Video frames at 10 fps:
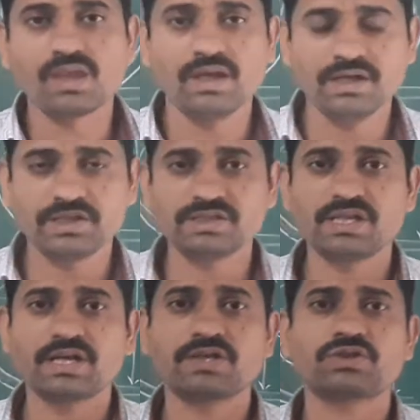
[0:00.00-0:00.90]
It is
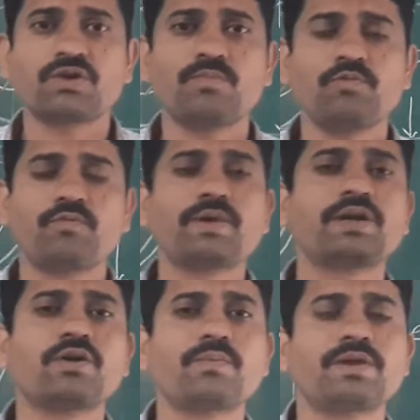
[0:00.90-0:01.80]
the ratio of
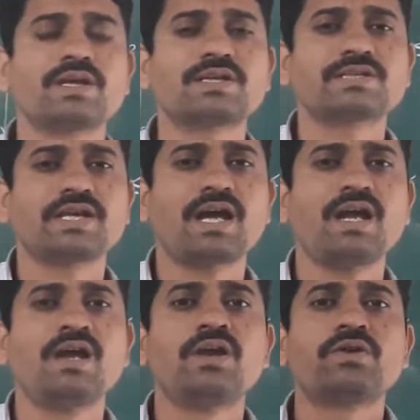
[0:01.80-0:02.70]
moment of inertia
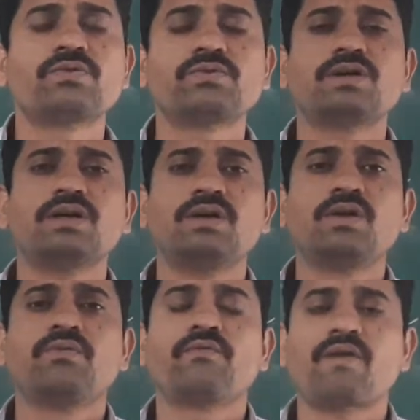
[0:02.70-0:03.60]
to the
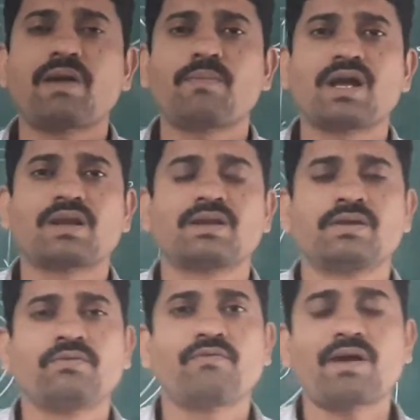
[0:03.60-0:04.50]
Y bar.
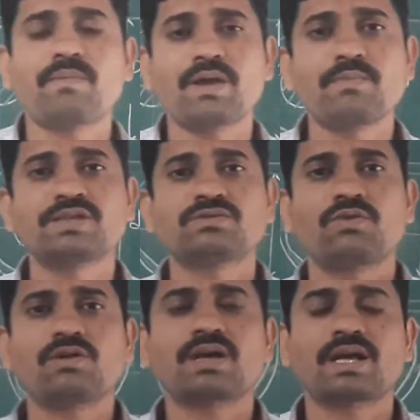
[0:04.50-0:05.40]
Y bar means
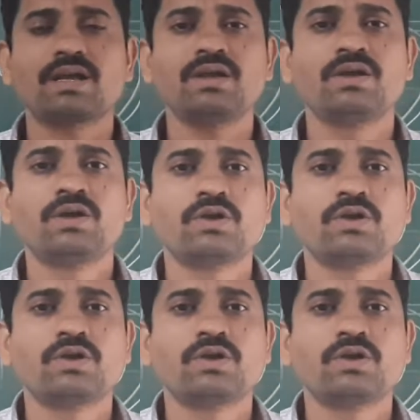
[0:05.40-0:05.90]
what again?